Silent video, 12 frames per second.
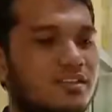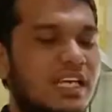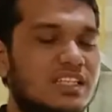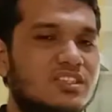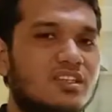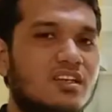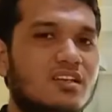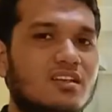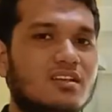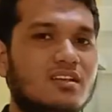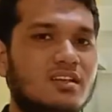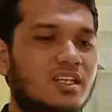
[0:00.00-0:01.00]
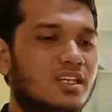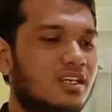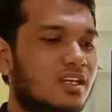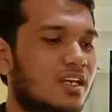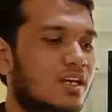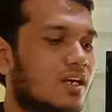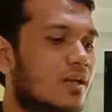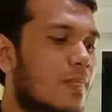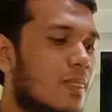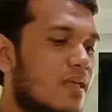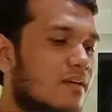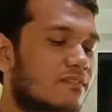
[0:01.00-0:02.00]
tested the
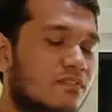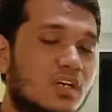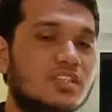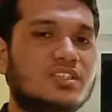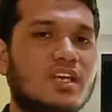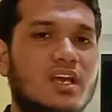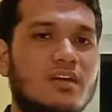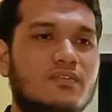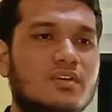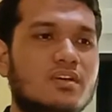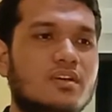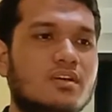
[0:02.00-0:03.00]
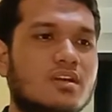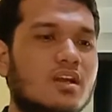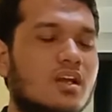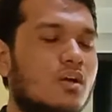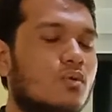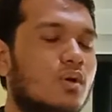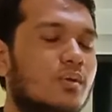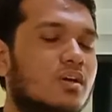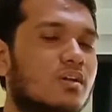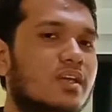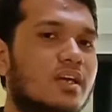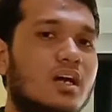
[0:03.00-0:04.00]
first ever
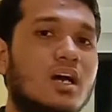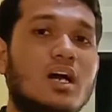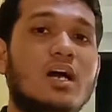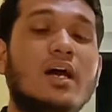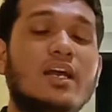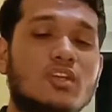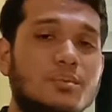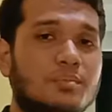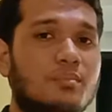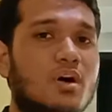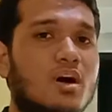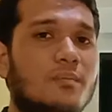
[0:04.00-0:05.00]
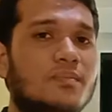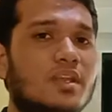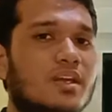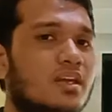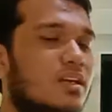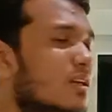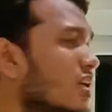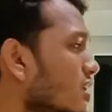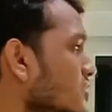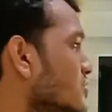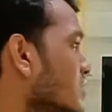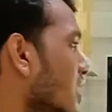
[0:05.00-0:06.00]
atomic bomb, he
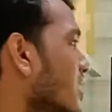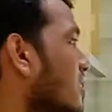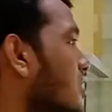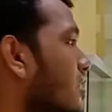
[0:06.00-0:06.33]
said,